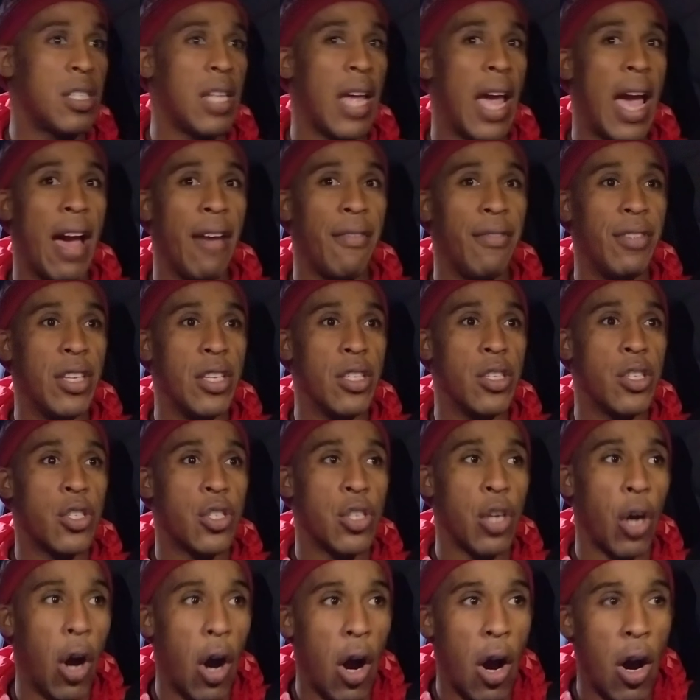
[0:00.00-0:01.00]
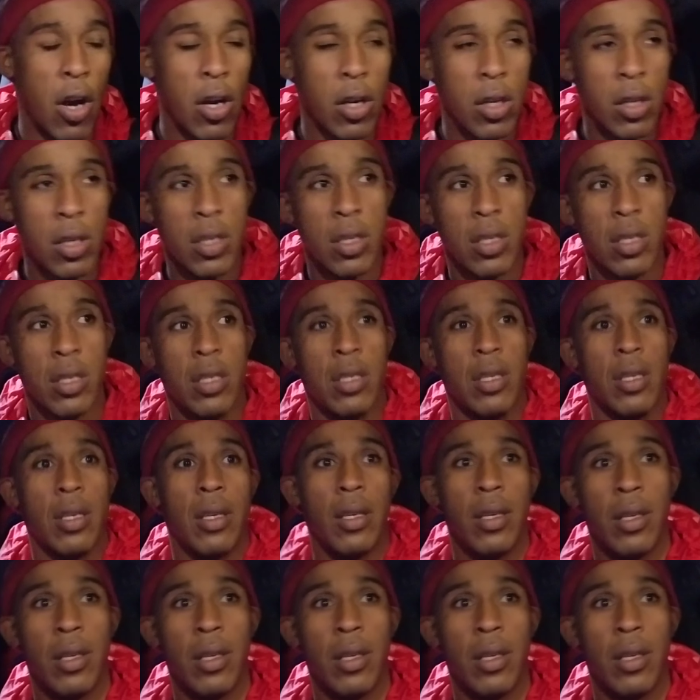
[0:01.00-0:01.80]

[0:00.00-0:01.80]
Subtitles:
to have these talks.